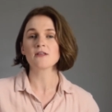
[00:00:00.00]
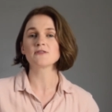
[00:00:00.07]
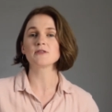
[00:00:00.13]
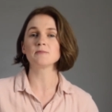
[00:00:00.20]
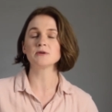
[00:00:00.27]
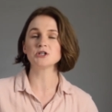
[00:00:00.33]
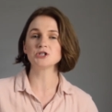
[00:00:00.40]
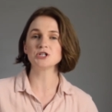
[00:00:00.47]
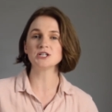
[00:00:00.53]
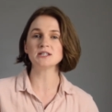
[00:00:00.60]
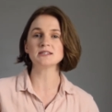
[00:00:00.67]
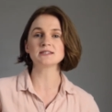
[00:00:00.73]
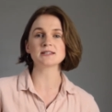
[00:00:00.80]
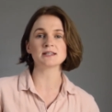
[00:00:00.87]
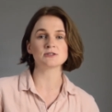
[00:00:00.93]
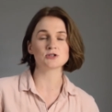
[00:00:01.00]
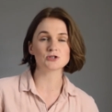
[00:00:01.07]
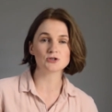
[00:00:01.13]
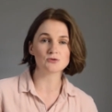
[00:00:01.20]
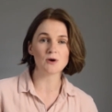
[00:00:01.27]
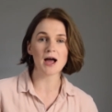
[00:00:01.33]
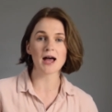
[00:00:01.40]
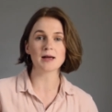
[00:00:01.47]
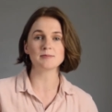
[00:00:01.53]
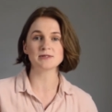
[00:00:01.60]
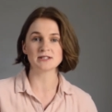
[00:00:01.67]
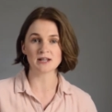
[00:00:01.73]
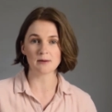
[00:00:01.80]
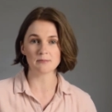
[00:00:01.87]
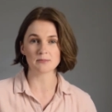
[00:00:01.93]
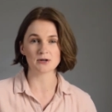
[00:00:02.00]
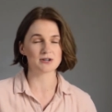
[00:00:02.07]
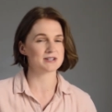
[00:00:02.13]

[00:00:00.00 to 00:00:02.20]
the machine's inscribed number